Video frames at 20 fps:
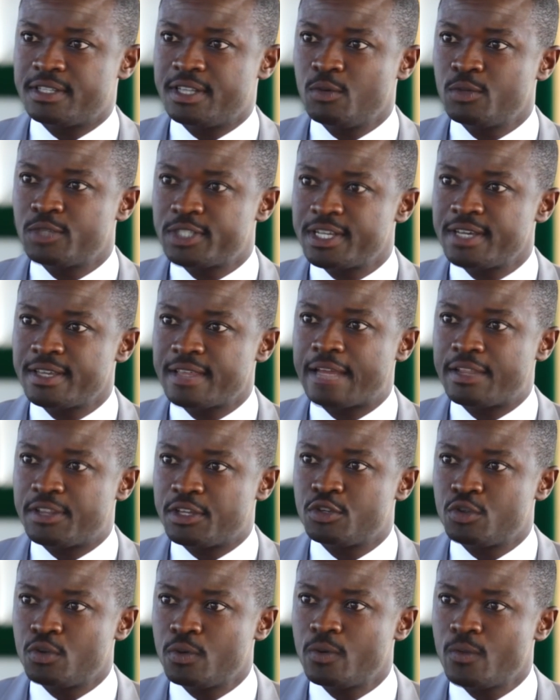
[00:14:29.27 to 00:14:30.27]
They would say that
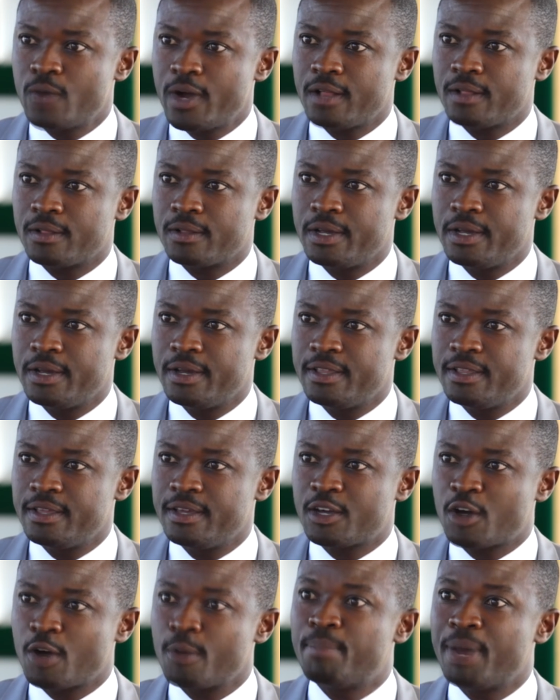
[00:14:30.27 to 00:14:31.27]
they're doing well,
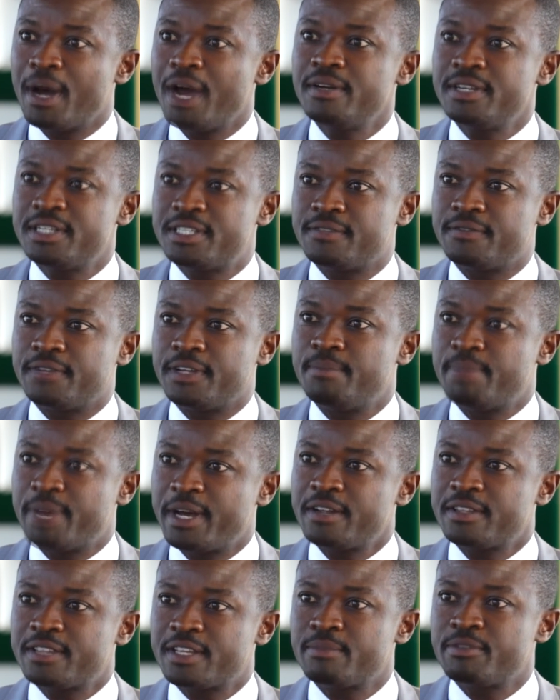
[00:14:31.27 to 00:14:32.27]
comparatively
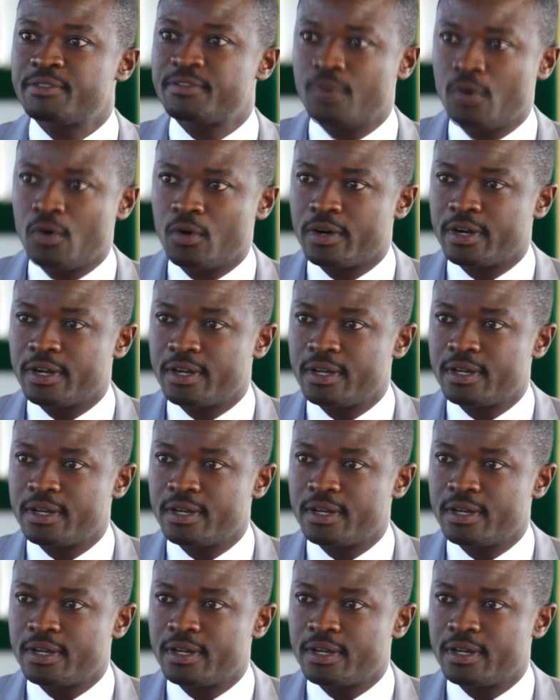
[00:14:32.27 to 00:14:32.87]
better than before.